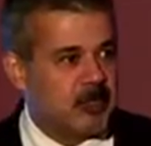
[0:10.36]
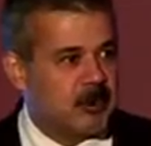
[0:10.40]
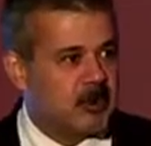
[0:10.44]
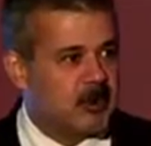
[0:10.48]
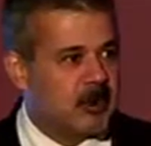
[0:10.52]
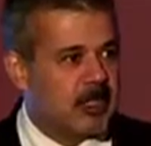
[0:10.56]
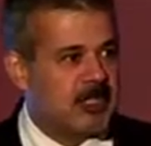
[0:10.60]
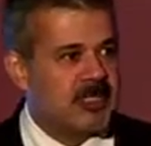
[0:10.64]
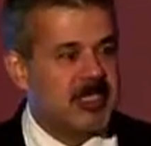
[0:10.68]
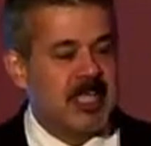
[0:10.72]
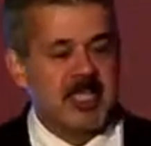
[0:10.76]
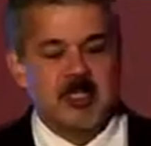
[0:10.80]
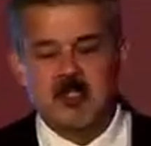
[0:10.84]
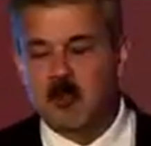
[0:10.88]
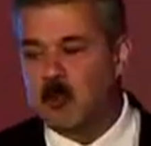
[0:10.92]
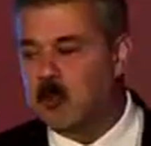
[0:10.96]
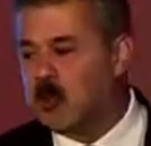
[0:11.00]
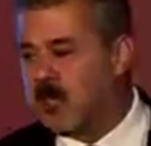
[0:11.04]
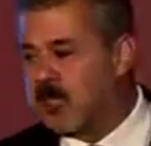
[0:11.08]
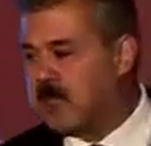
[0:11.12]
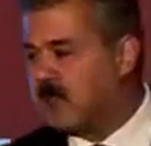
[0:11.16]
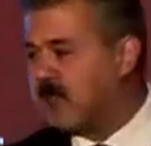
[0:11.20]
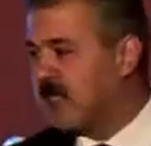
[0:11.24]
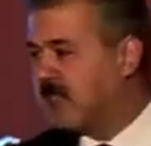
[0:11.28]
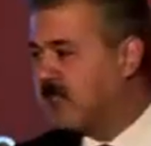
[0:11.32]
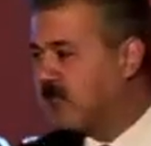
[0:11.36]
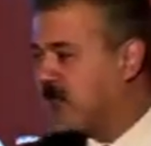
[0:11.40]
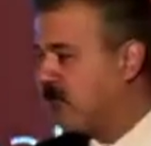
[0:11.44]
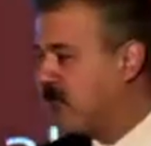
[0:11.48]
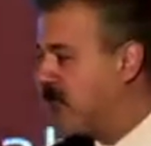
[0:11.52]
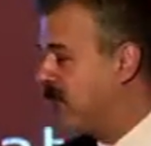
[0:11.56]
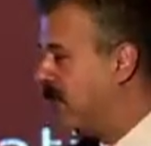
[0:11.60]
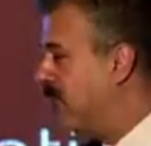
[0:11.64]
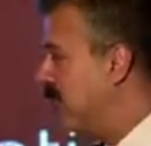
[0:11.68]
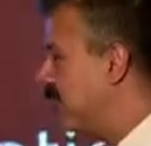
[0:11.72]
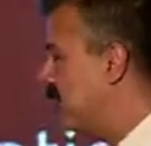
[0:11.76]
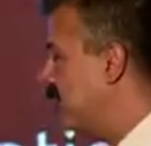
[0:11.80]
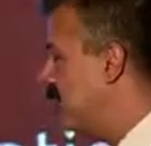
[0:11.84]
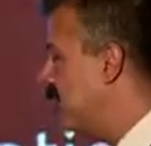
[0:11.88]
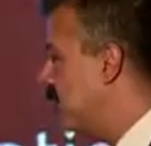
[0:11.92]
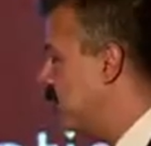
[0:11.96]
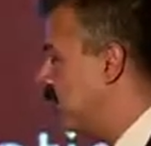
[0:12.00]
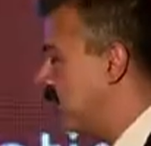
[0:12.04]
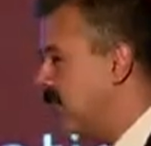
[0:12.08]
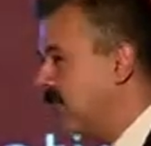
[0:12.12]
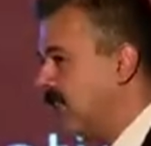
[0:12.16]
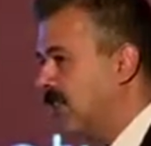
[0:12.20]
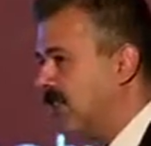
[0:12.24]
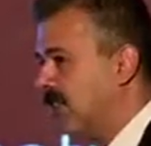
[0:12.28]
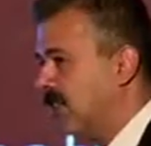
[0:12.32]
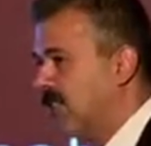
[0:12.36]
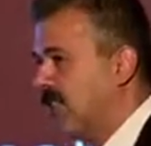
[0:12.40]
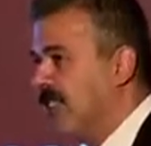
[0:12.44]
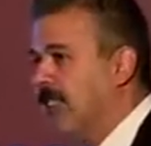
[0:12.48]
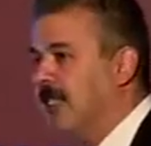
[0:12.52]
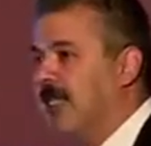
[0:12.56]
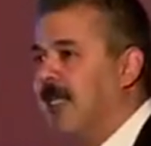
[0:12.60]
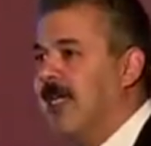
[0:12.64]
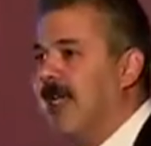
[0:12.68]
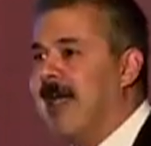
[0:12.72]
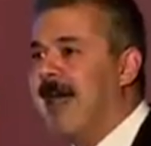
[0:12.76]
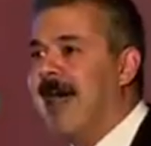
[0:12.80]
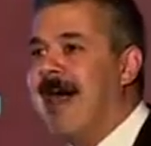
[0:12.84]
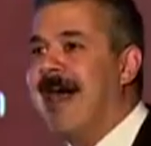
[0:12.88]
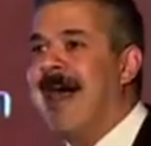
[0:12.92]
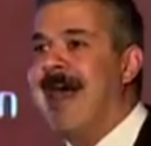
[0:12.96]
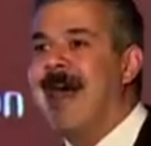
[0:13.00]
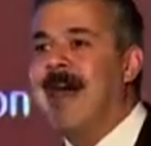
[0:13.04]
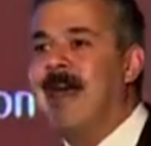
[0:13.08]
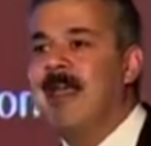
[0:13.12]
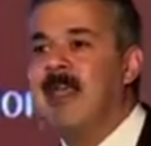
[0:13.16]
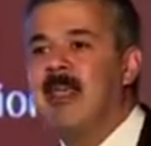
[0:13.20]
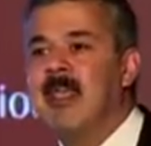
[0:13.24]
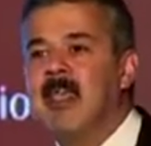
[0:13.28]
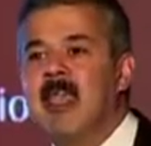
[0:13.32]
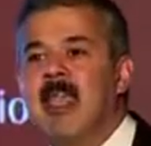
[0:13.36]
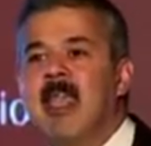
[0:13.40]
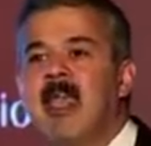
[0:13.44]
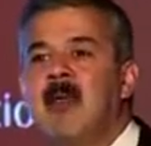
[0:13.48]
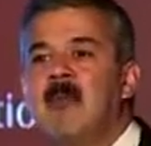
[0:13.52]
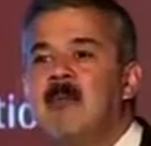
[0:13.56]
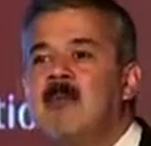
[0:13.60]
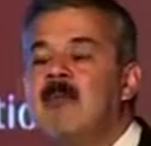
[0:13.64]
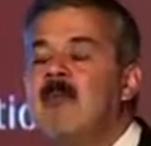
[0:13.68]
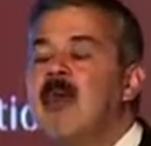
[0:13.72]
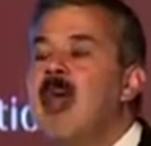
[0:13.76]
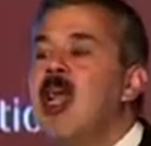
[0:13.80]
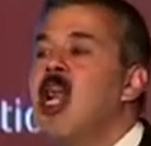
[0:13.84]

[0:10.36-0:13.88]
Tour and thank you very much for being here. I am